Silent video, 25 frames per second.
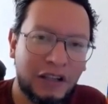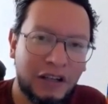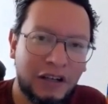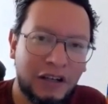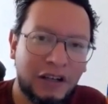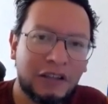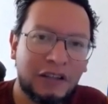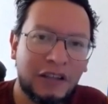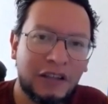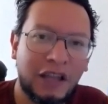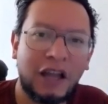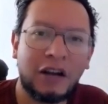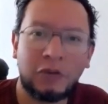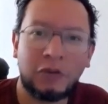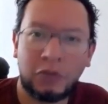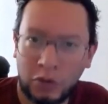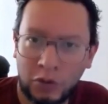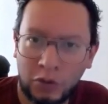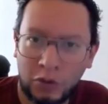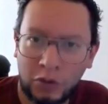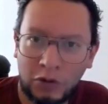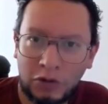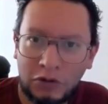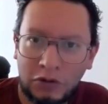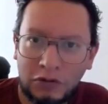learned a
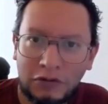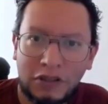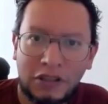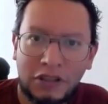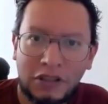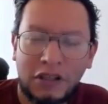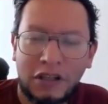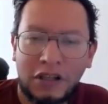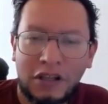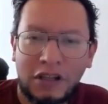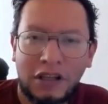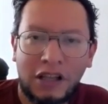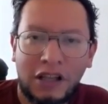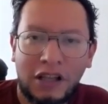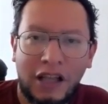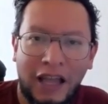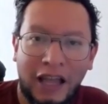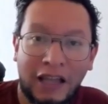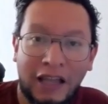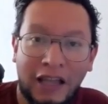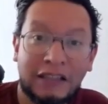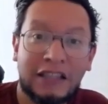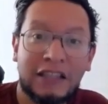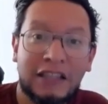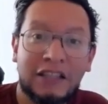rule,
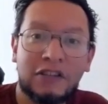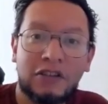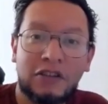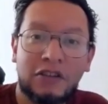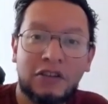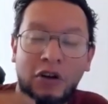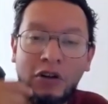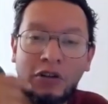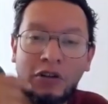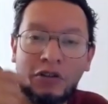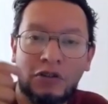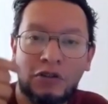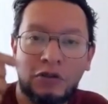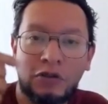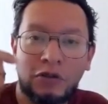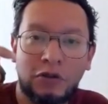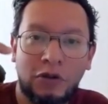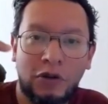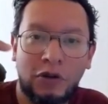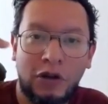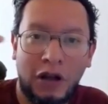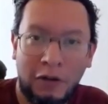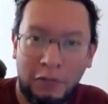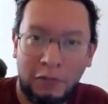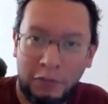and he's going
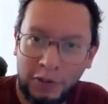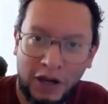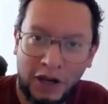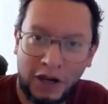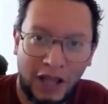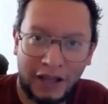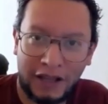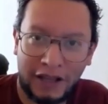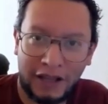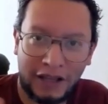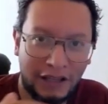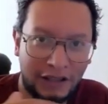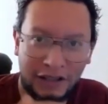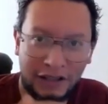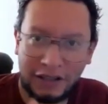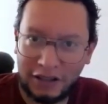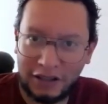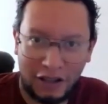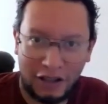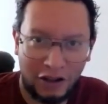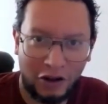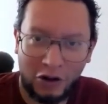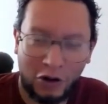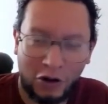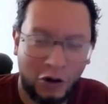to apply
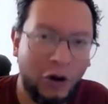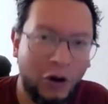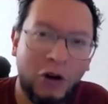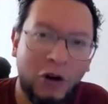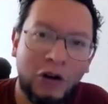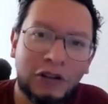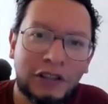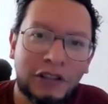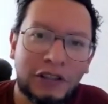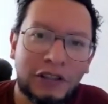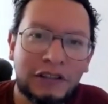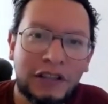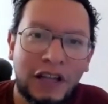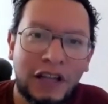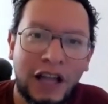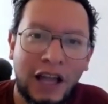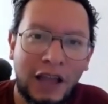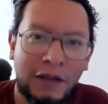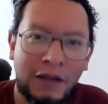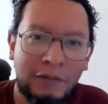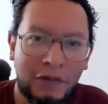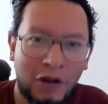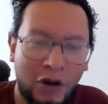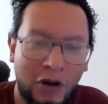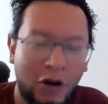it all the
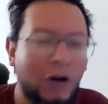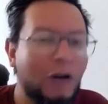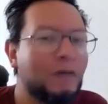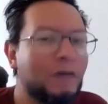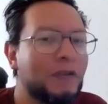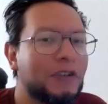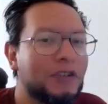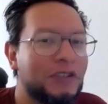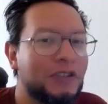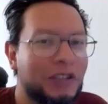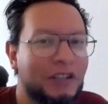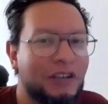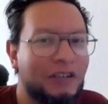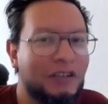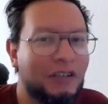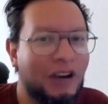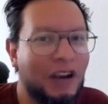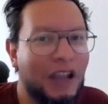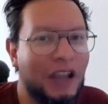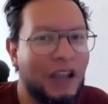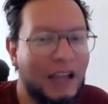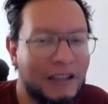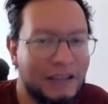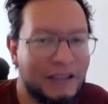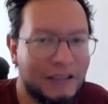time,
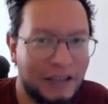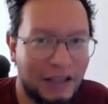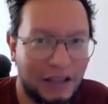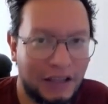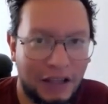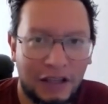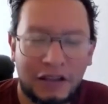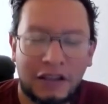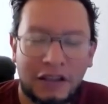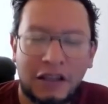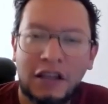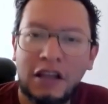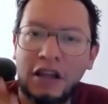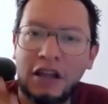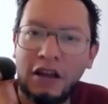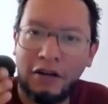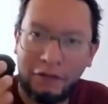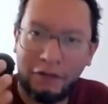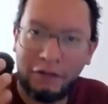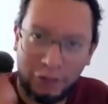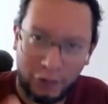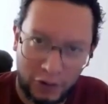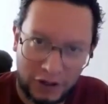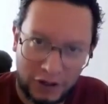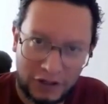overgeneralizing it.
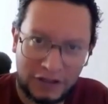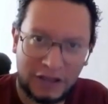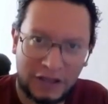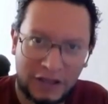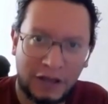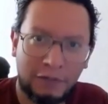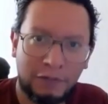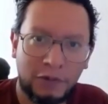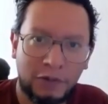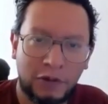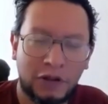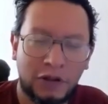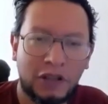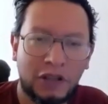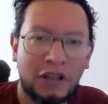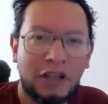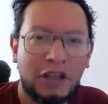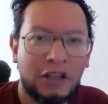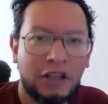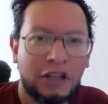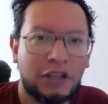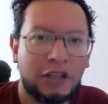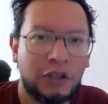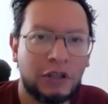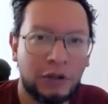For example,
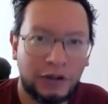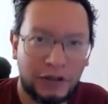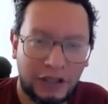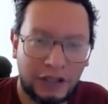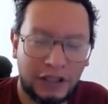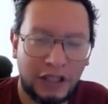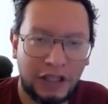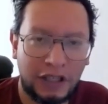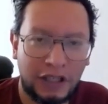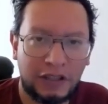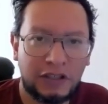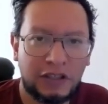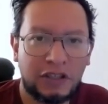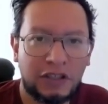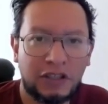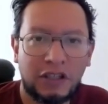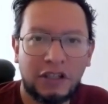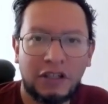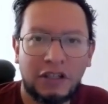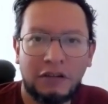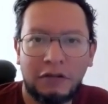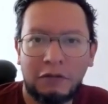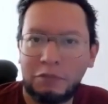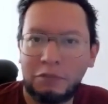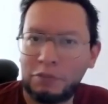you
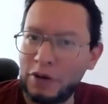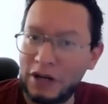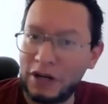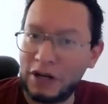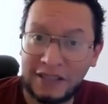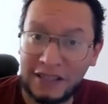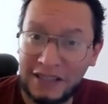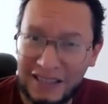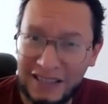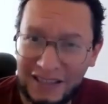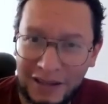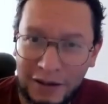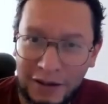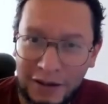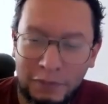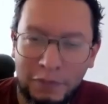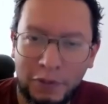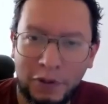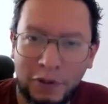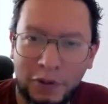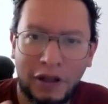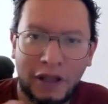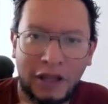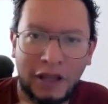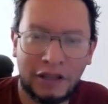teach present
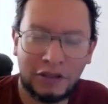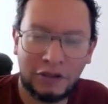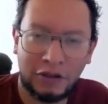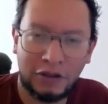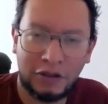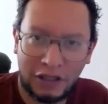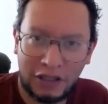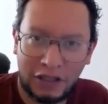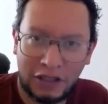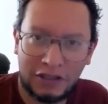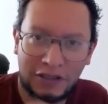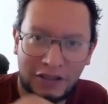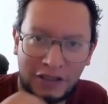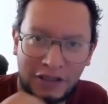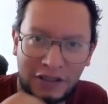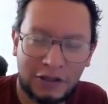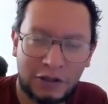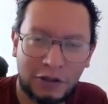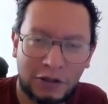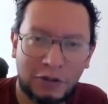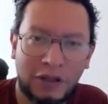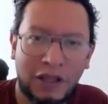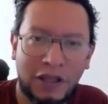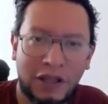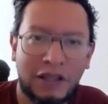simple, and you teach the
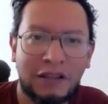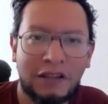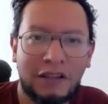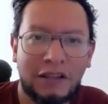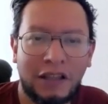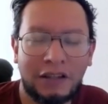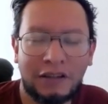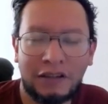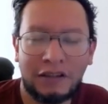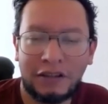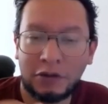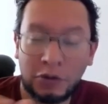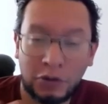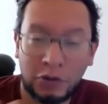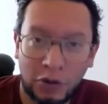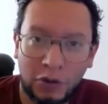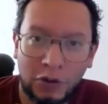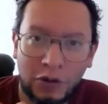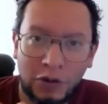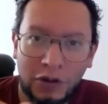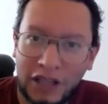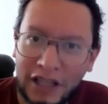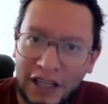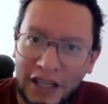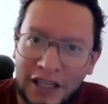student that the
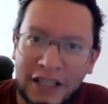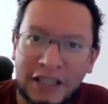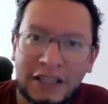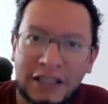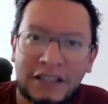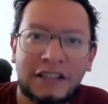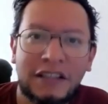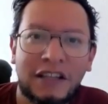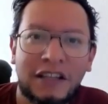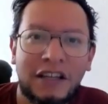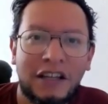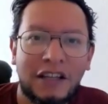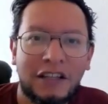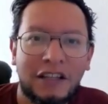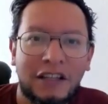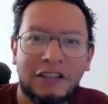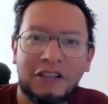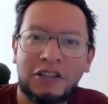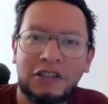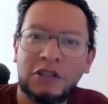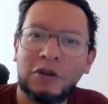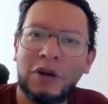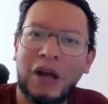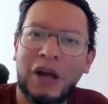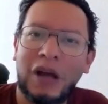rule is
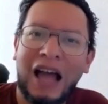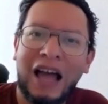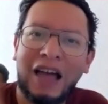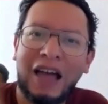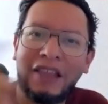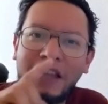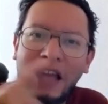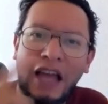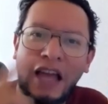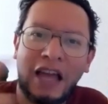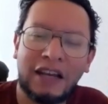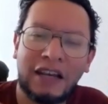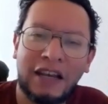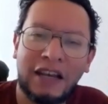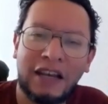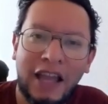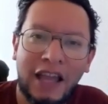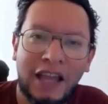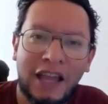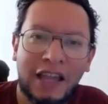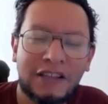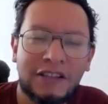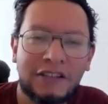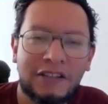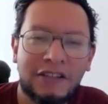that you add an
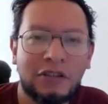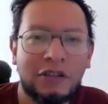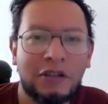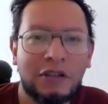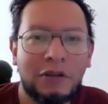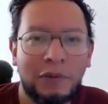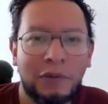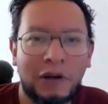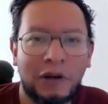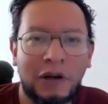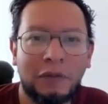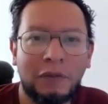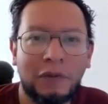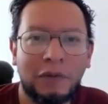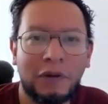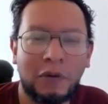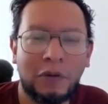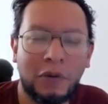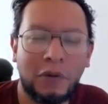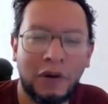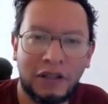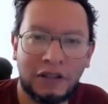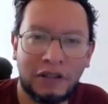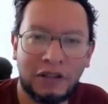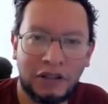S to the verb
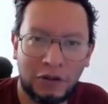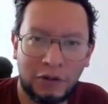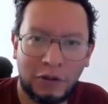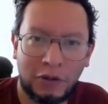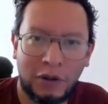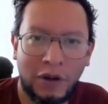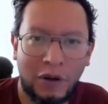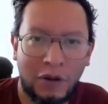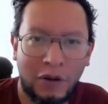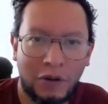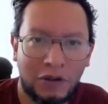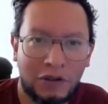when you